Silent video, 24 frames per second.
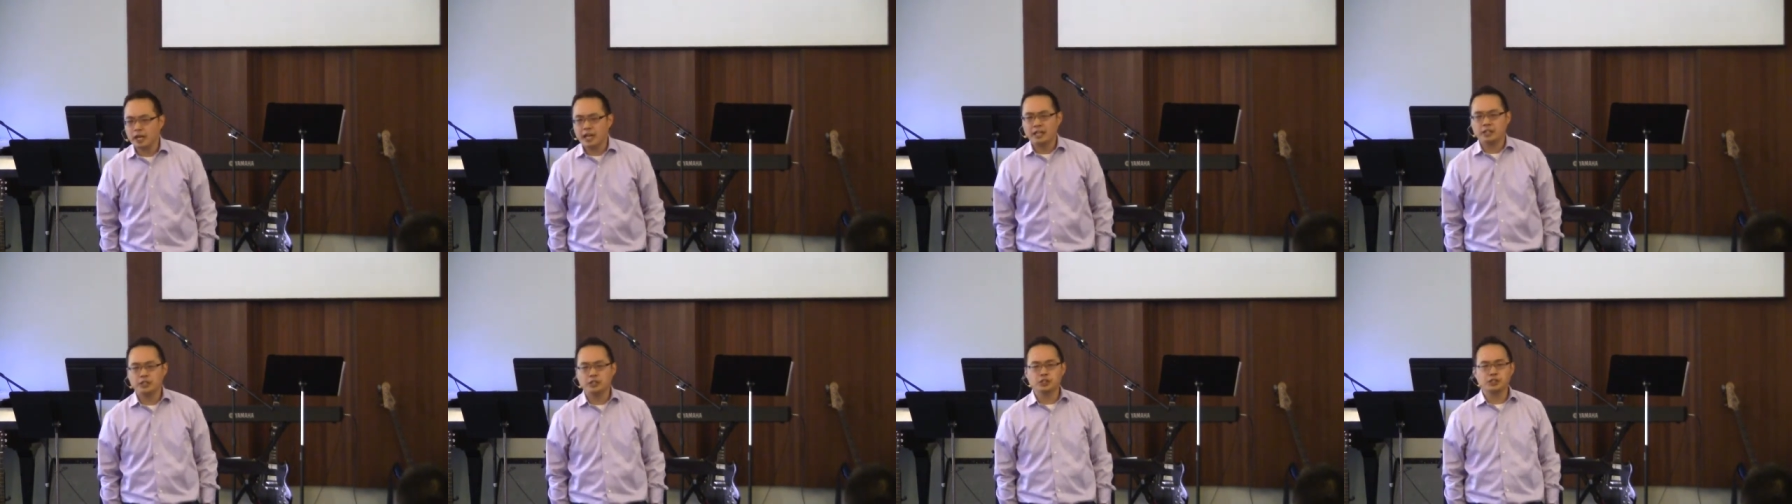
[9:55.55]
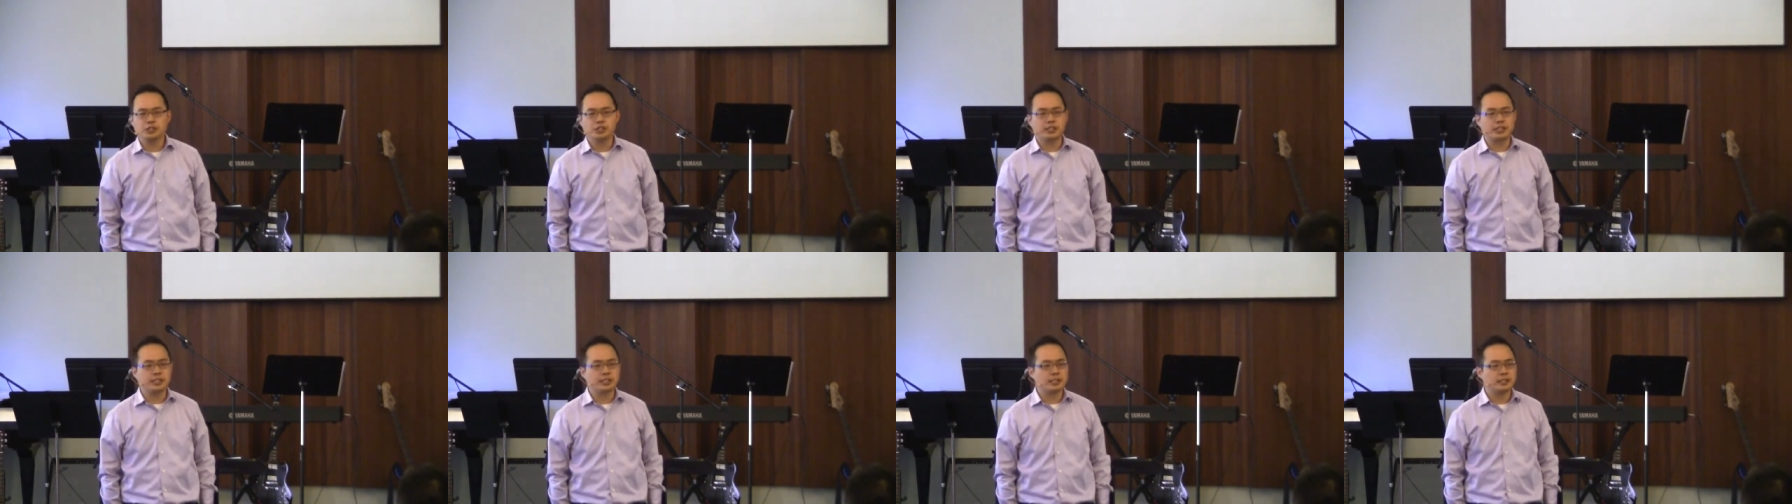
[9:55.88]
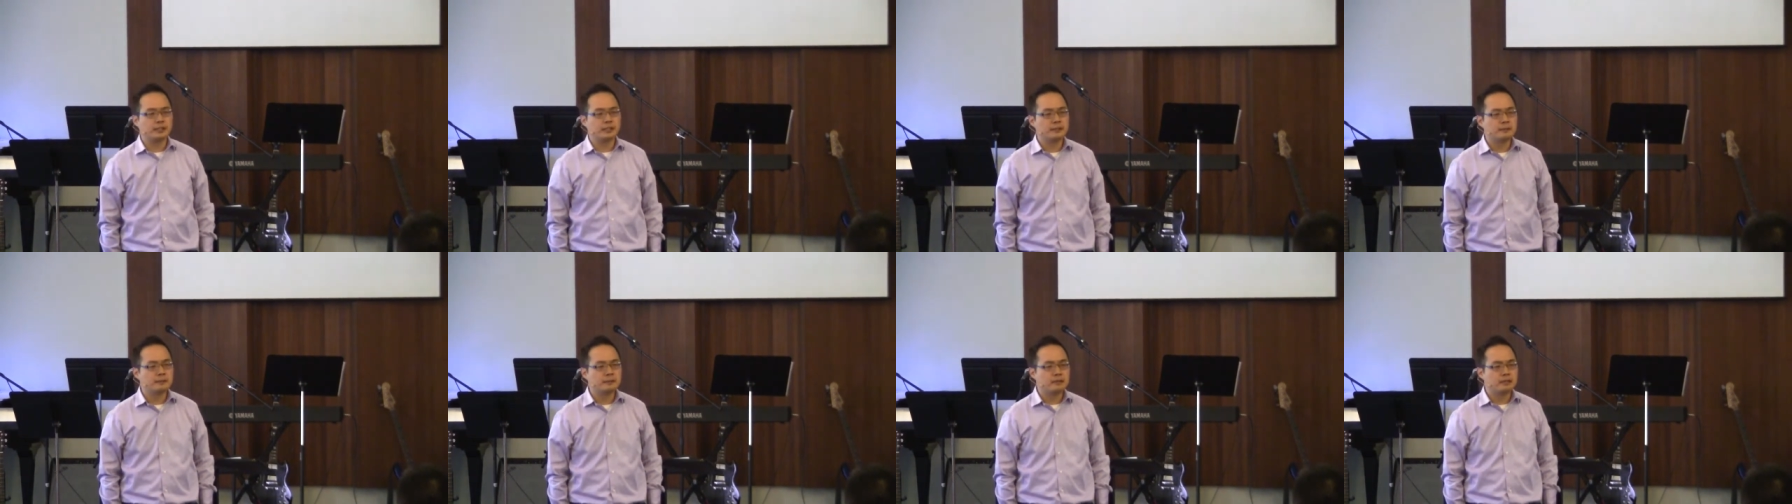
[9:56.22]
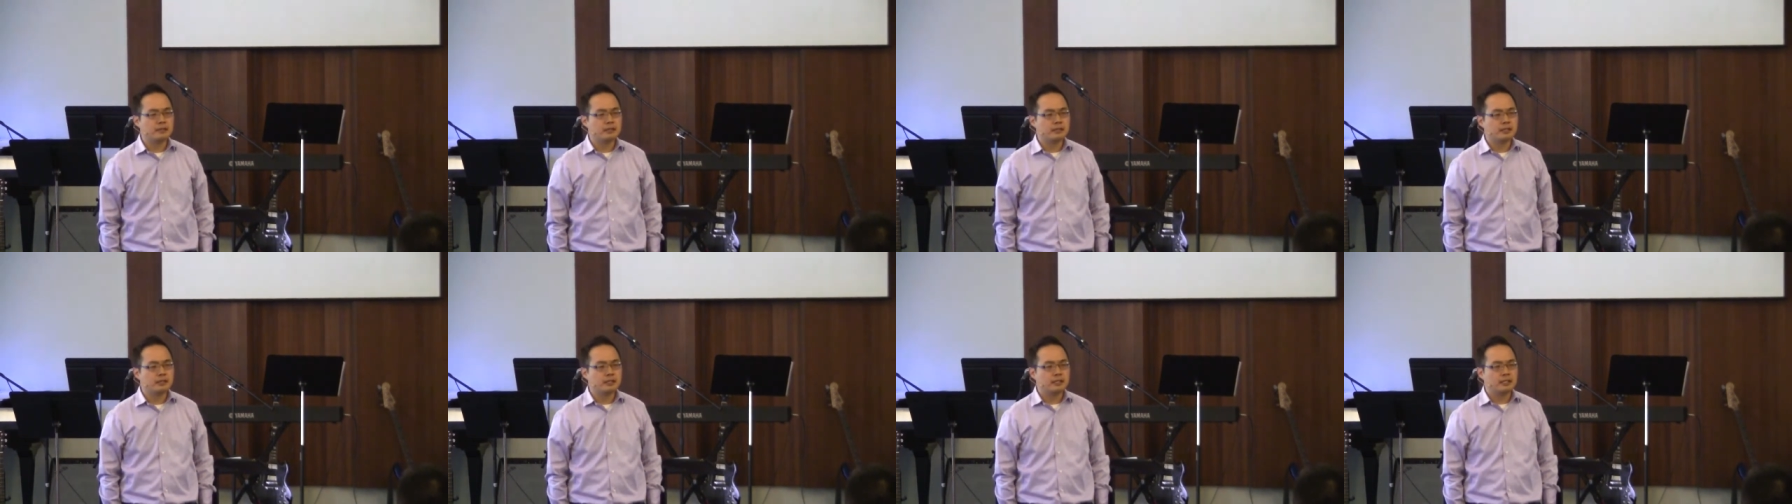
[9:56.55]
energy.
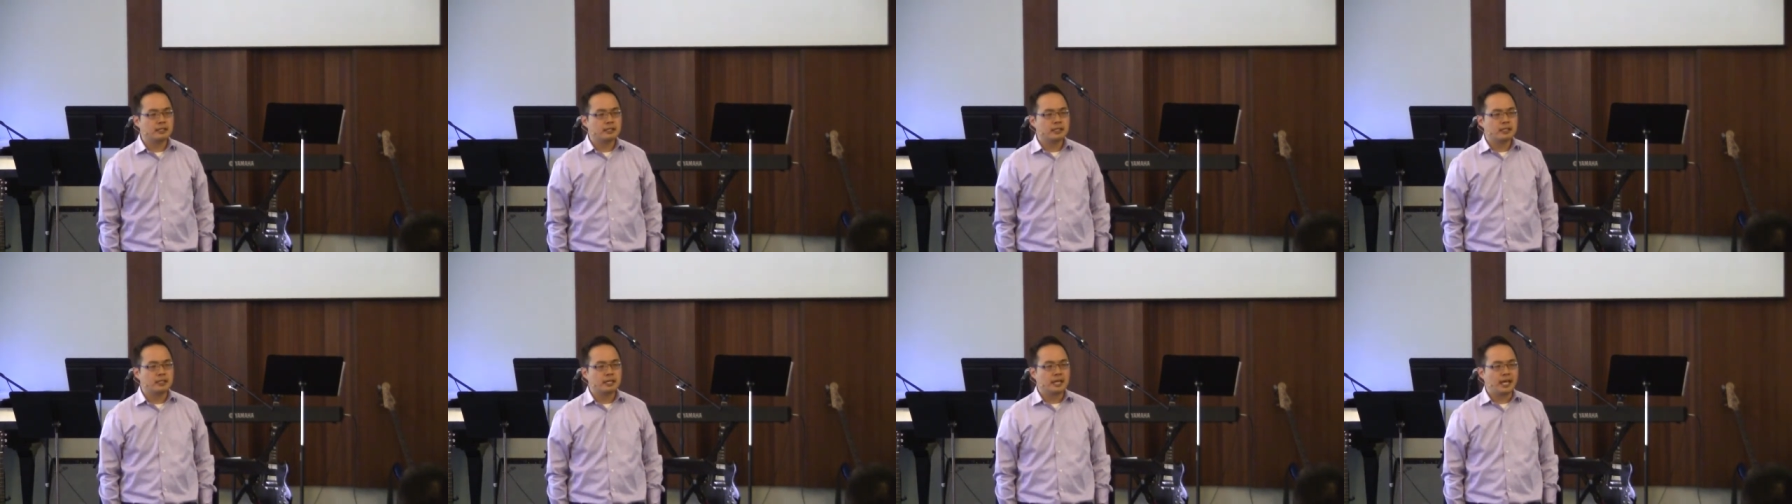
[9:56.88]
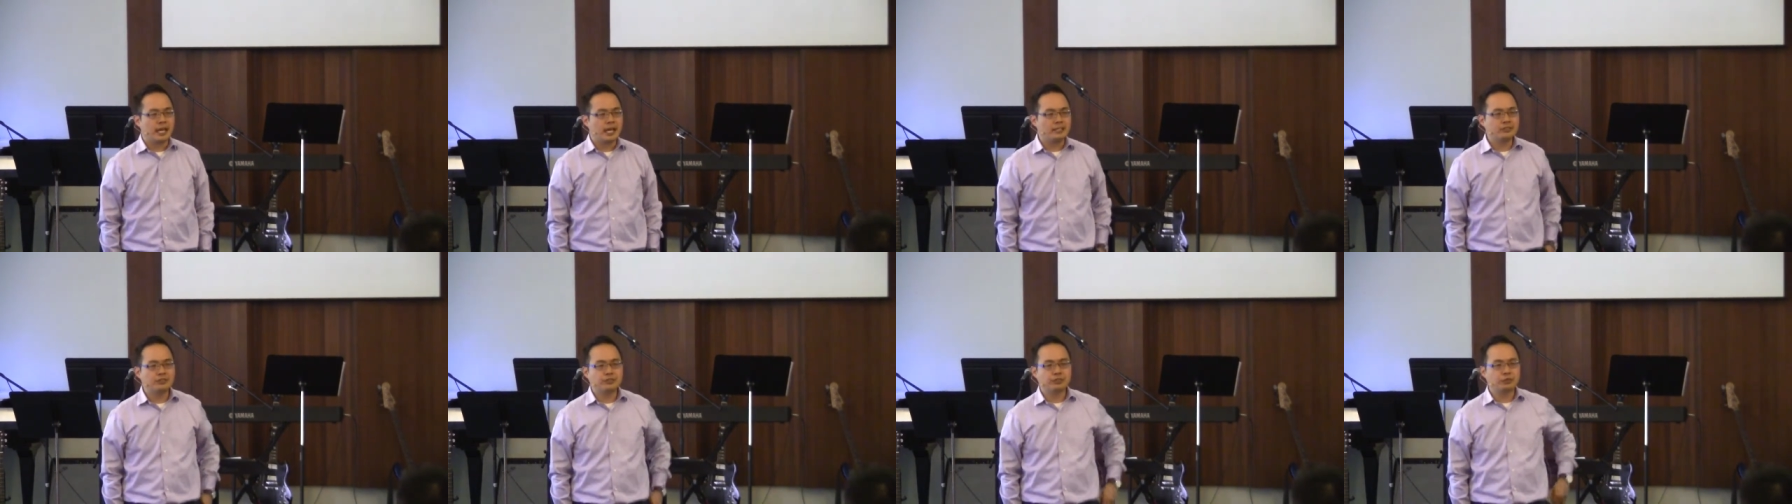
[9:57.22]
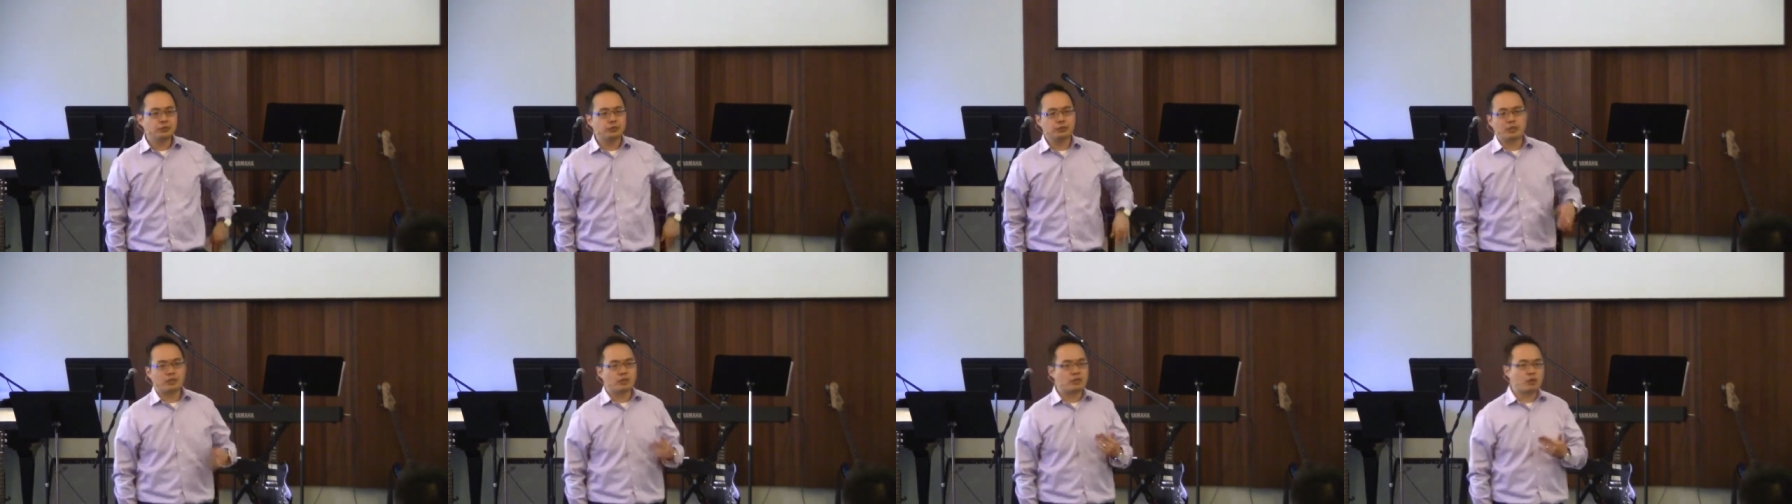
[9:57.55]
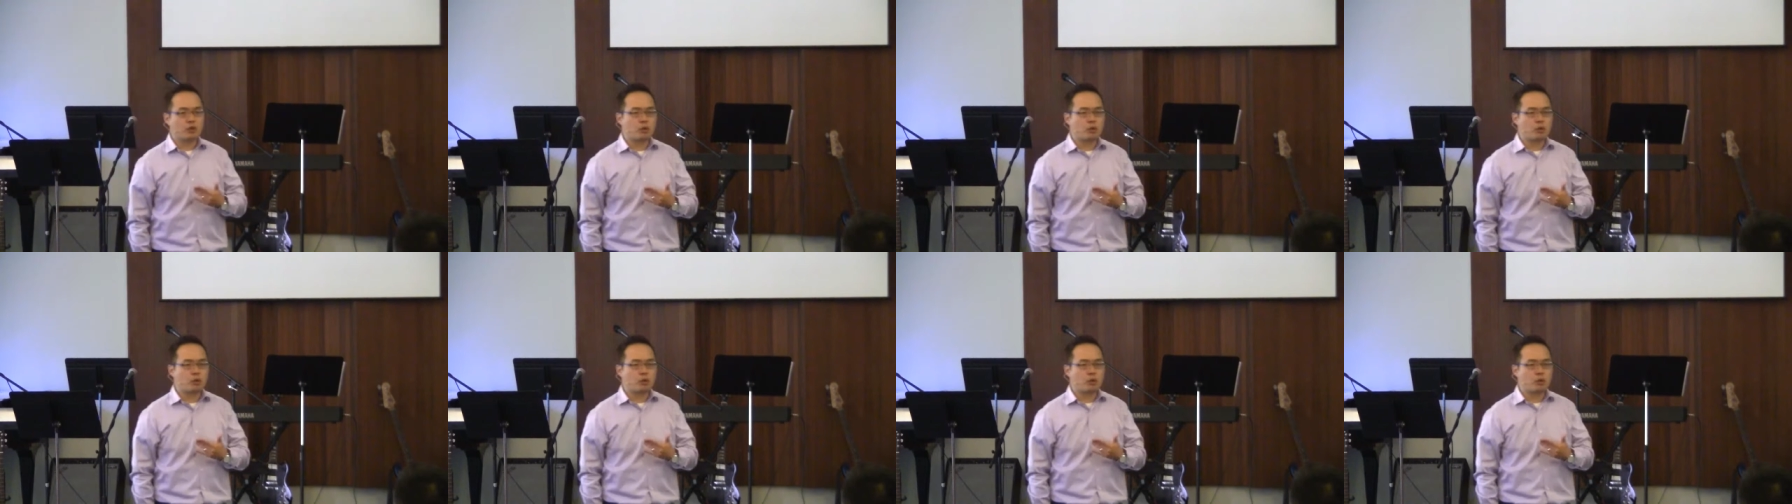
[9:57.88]
And so the